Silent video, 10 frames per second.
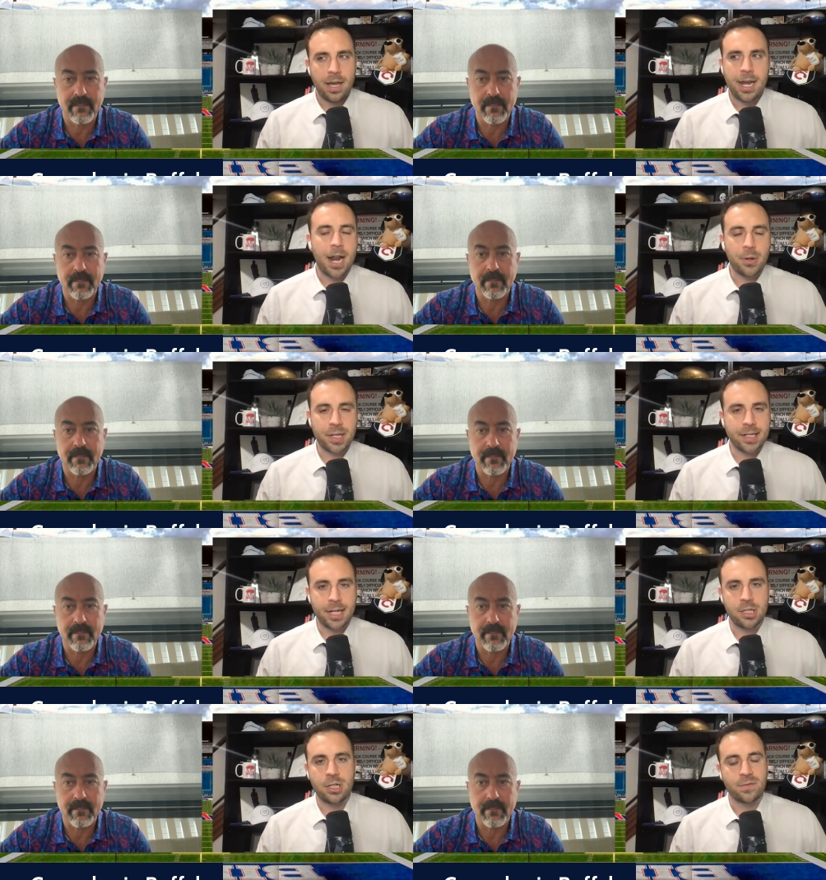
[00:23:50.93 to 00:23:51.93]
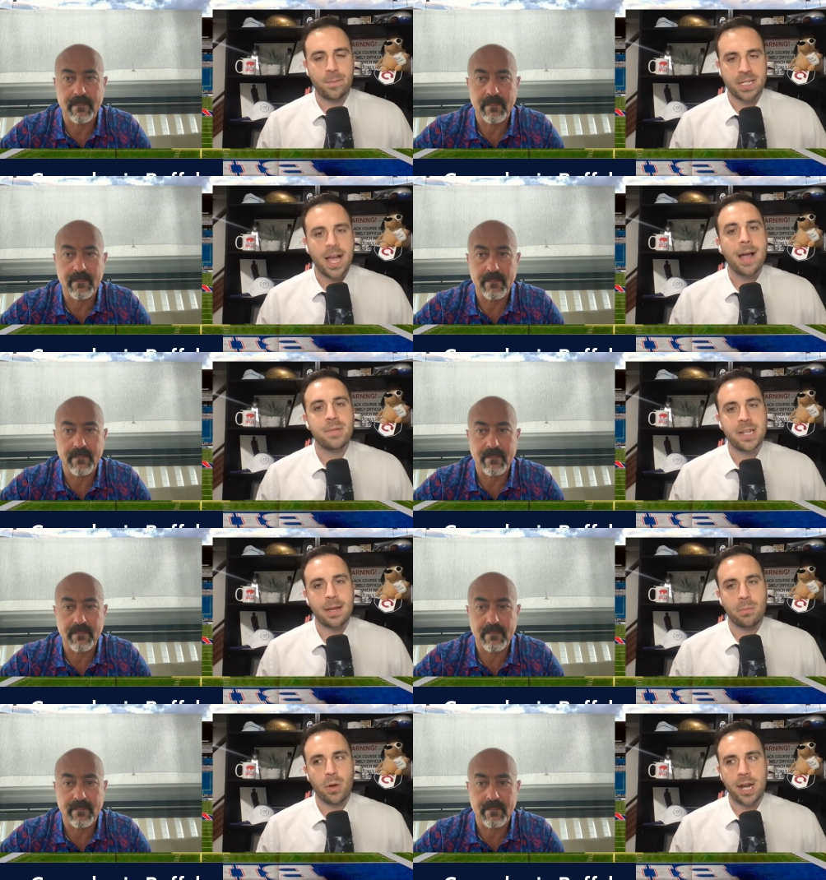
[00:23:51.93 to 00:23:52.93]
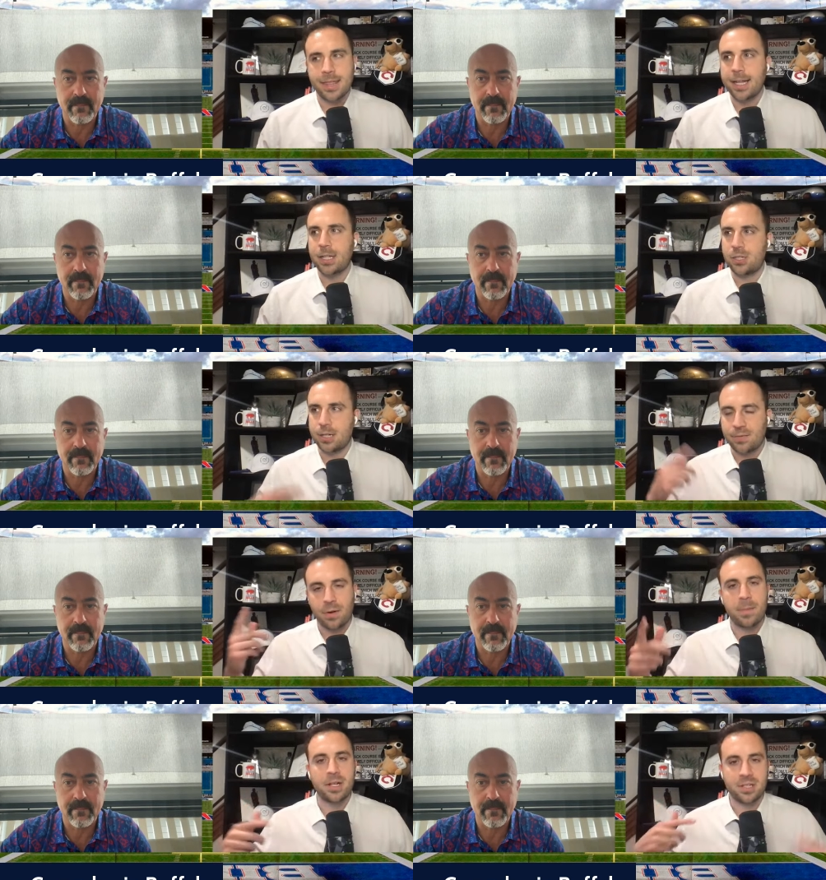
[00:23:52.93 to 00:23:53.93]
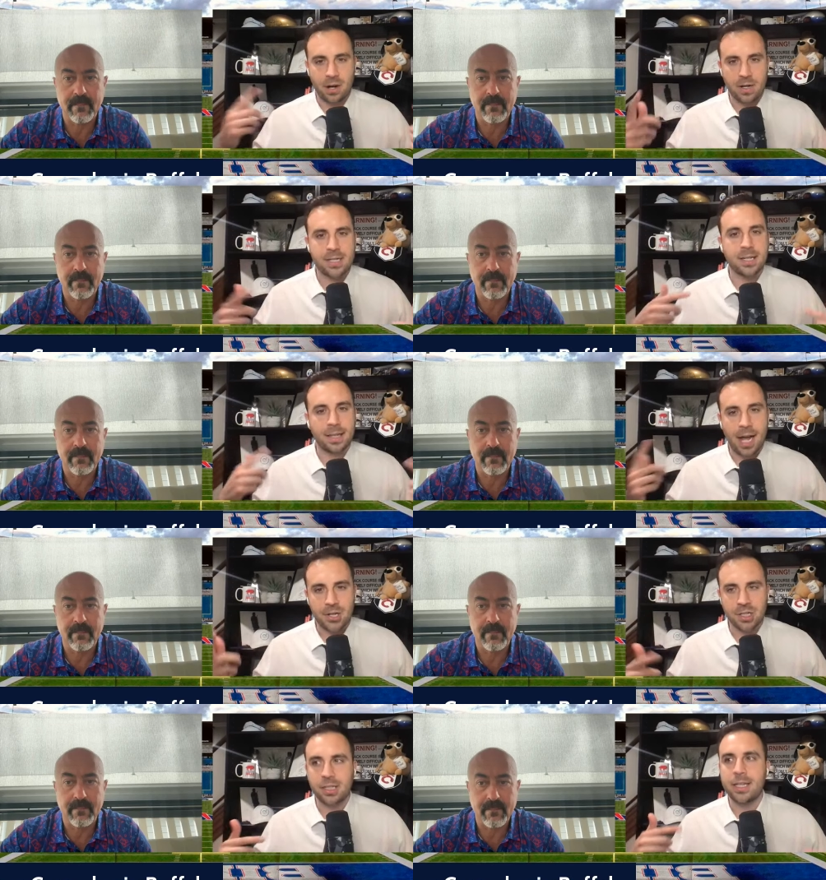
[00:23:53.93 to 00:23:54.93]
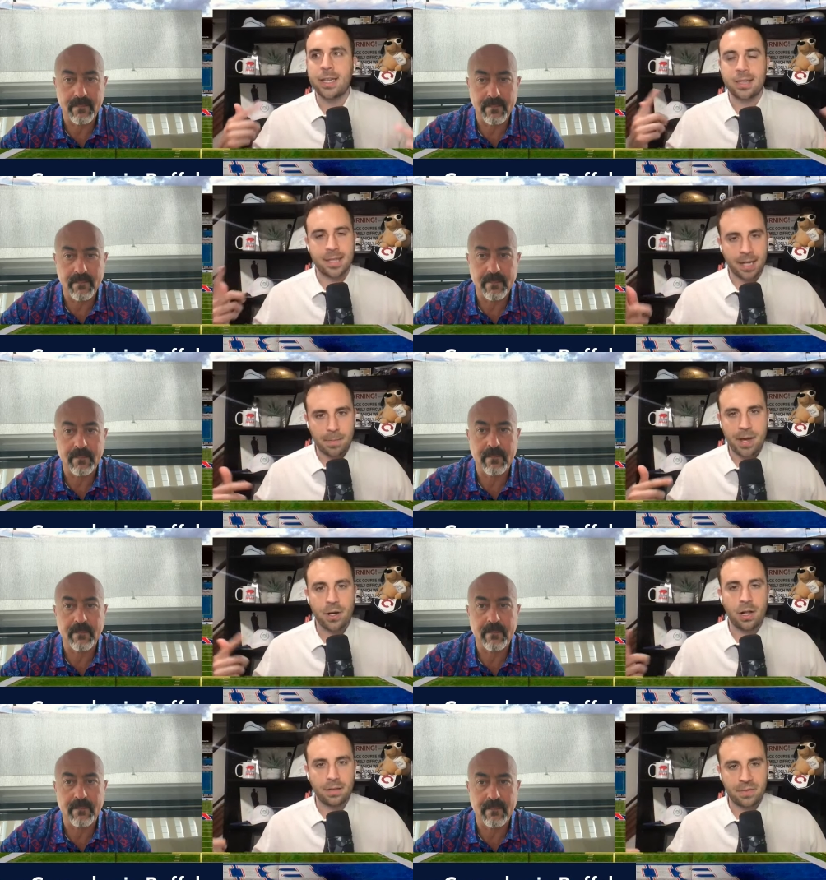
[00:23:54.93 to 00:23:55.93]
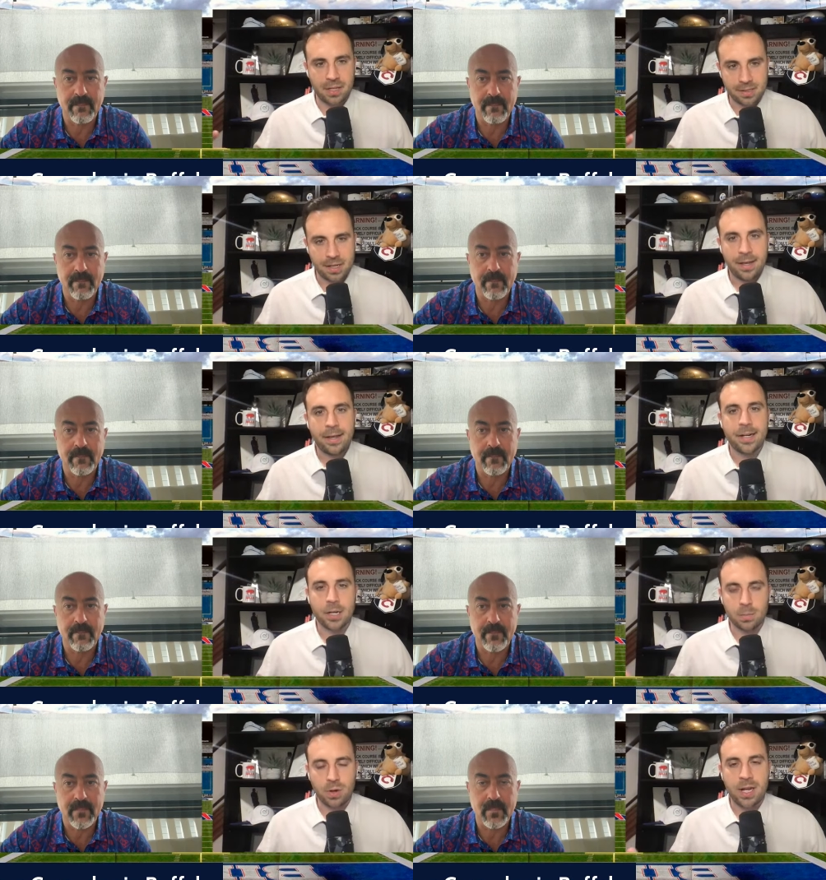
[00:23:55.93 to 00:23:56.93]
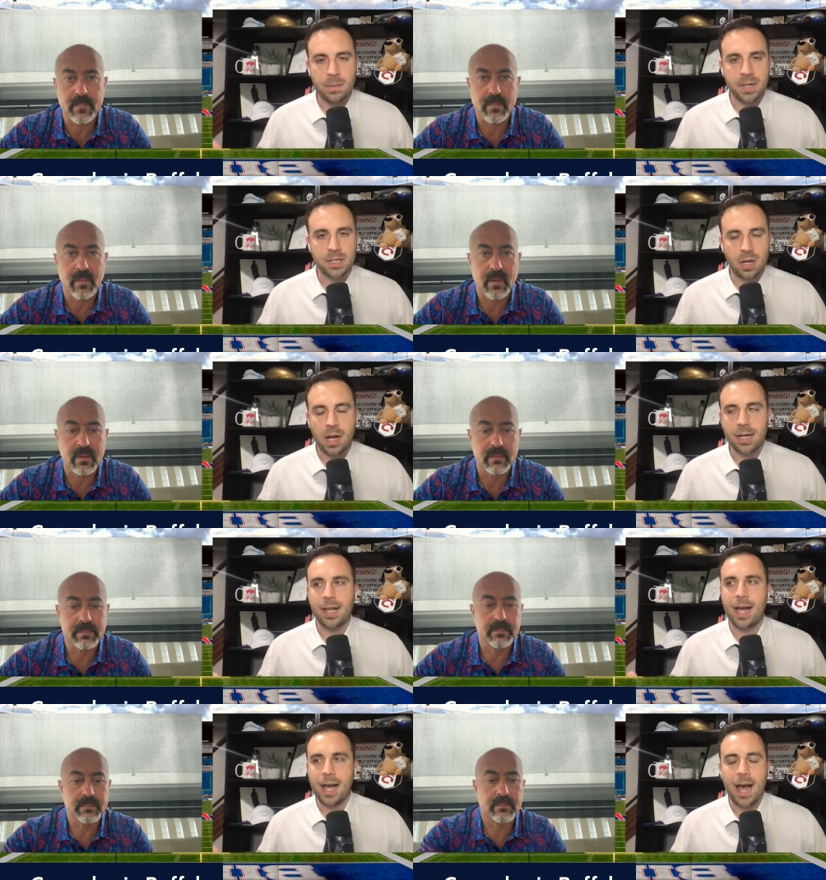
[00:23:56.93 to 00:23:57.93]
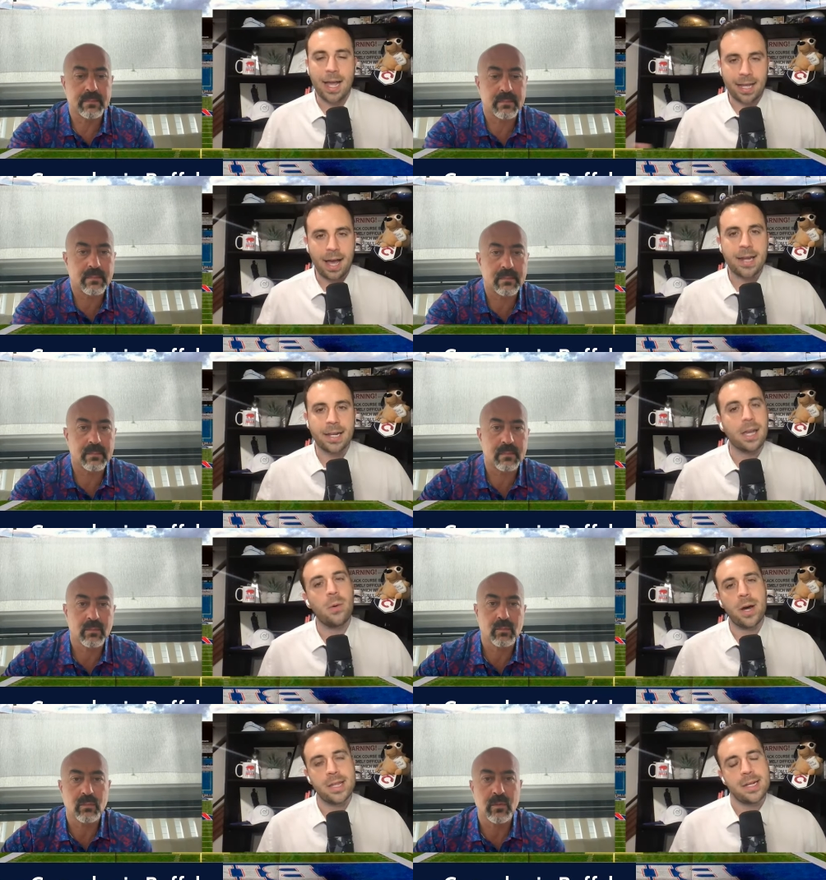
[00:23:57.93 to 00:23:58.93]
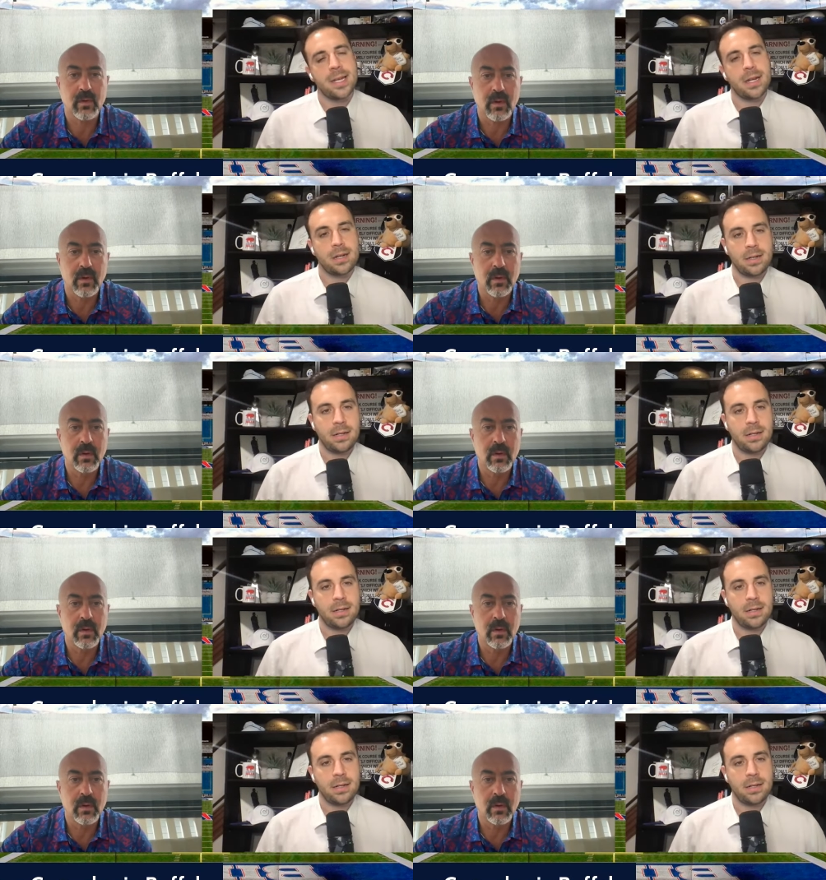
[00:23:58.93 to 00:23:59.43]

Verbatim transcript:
Speaker 1: And I don't think that's just from a time standpoint. I think it's just from a uh, starting to logically think about all of this and hear Brandon Beane talk. I, I kind of get why they did it.